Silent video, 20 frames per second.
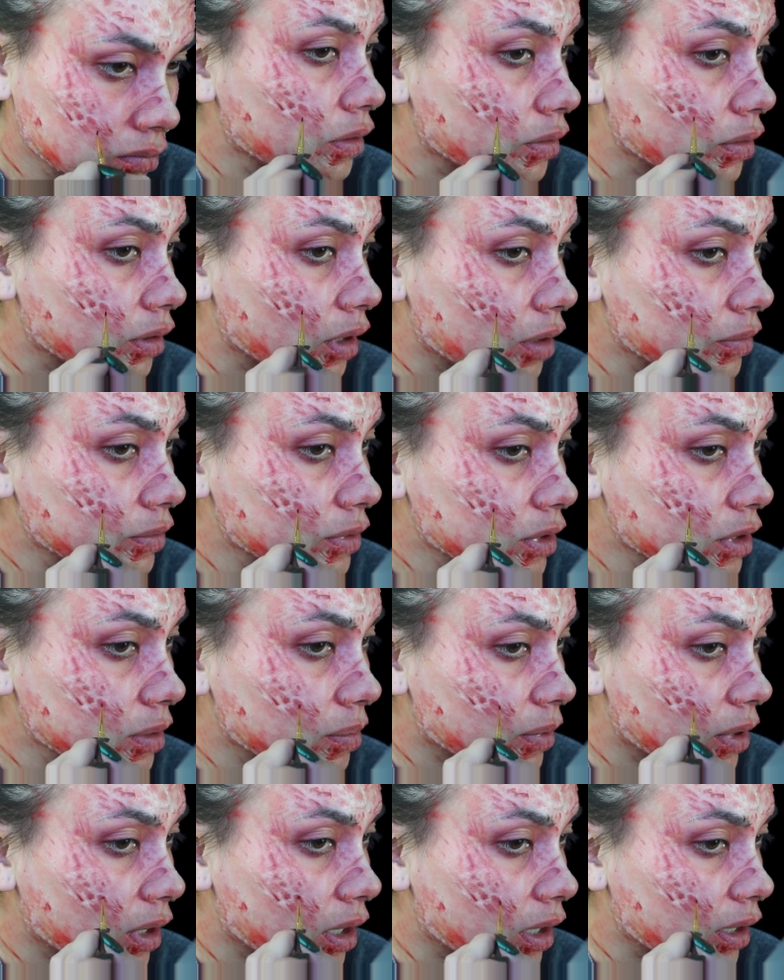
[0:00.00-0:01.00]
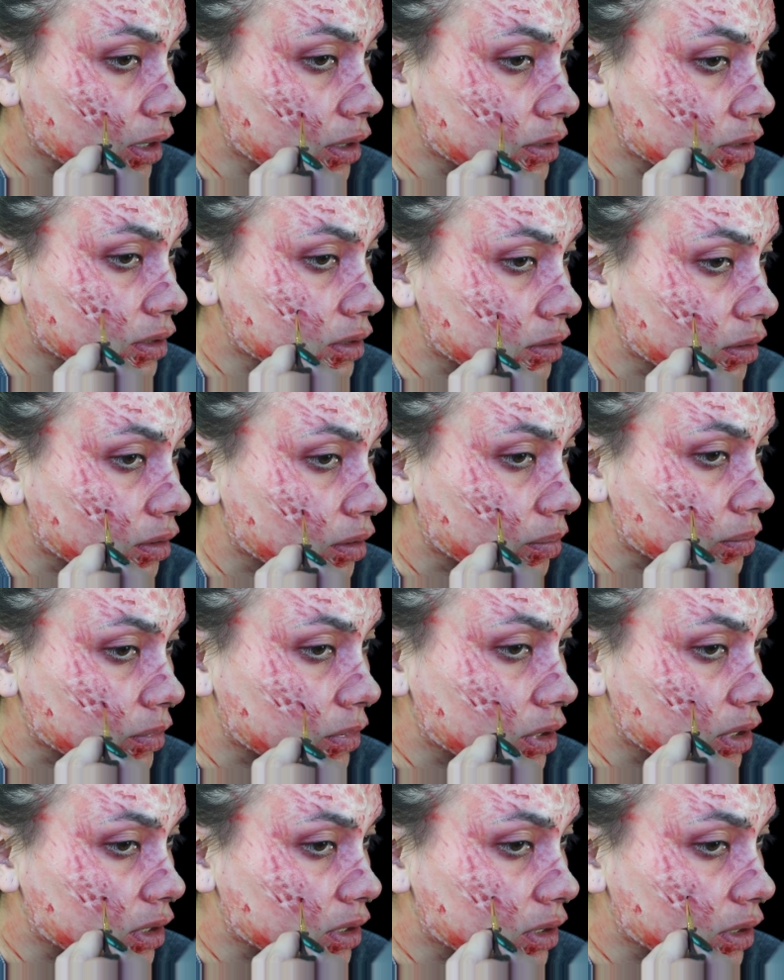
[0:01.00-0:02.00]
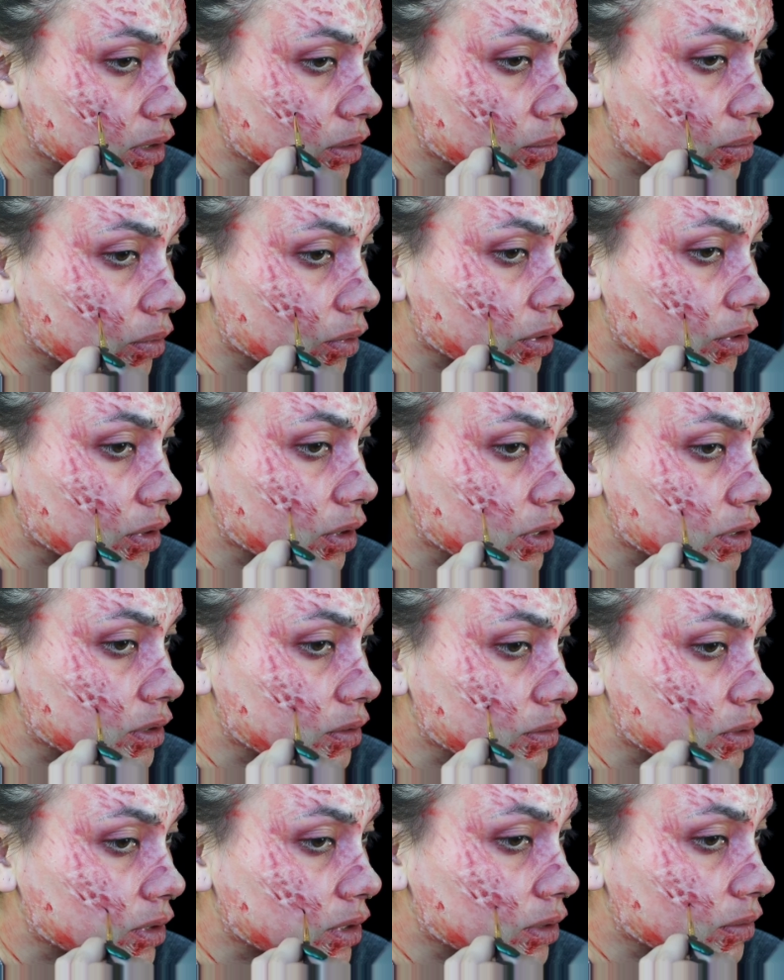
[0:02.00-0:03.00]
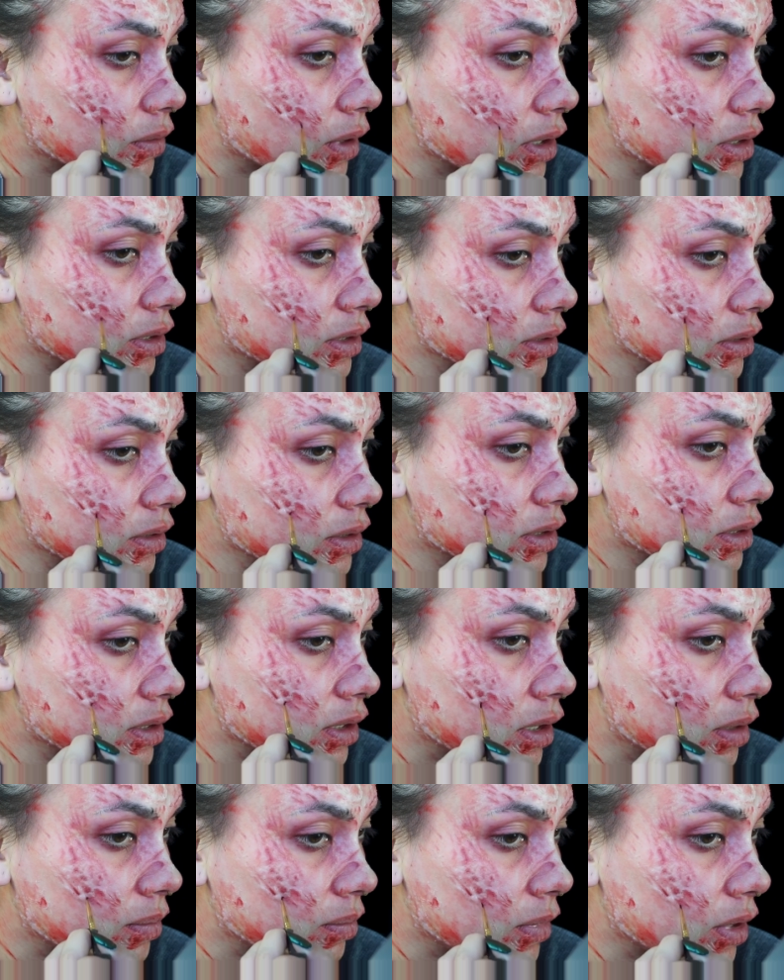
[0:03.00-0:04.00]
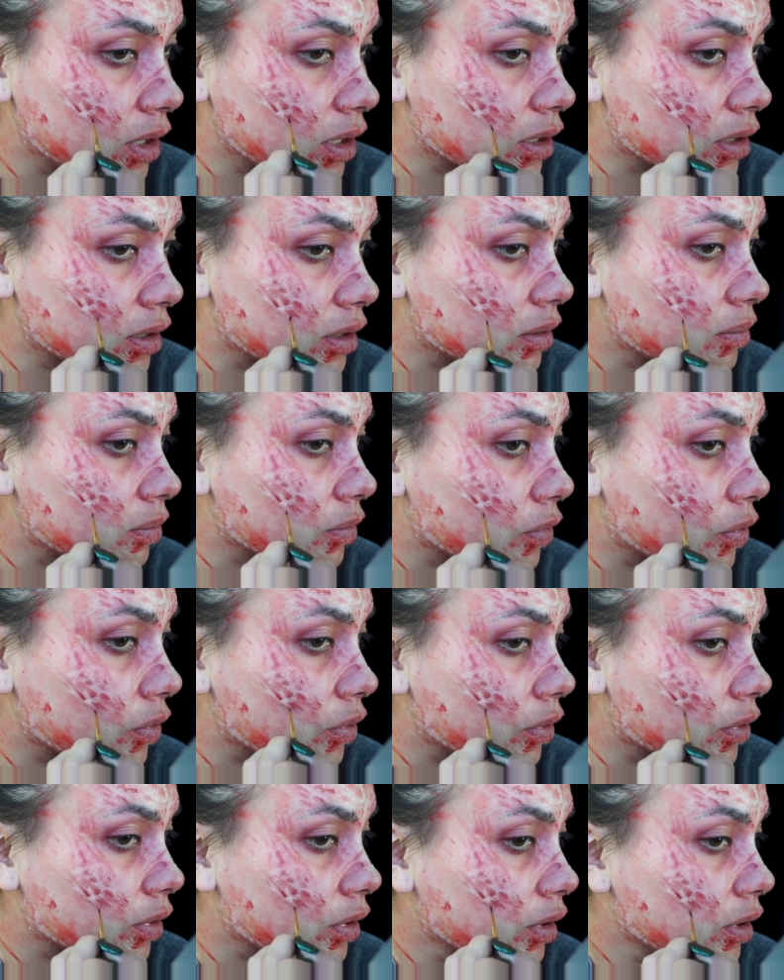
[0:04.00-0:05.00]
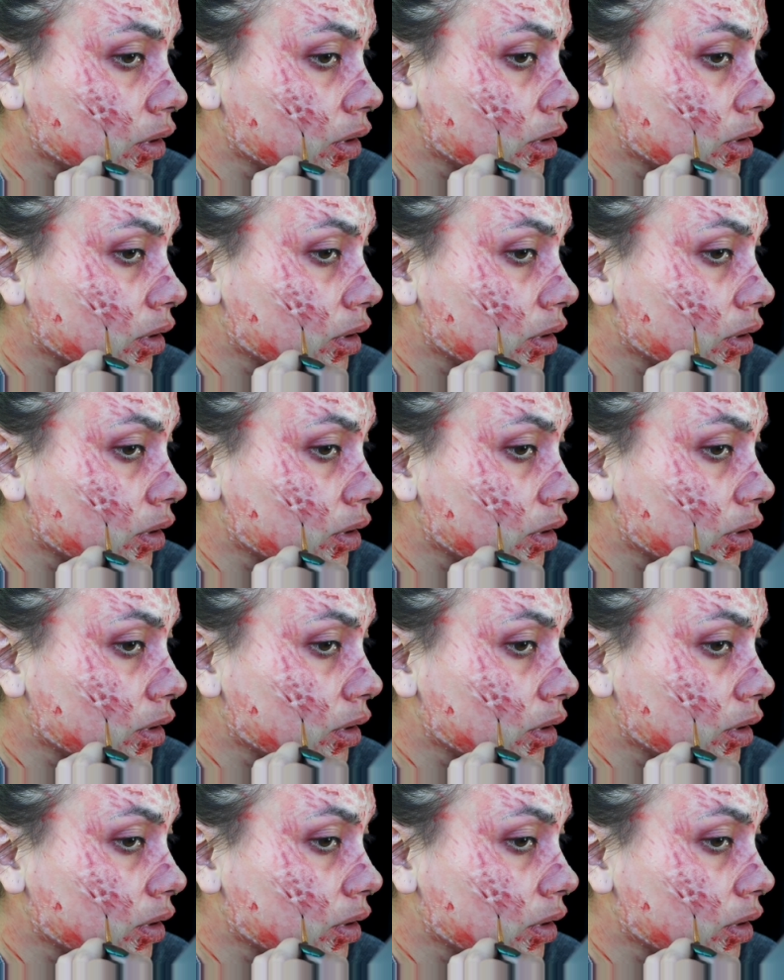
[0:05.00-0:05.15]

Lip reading: Now I'm just applying some detail work into the scratches and make it more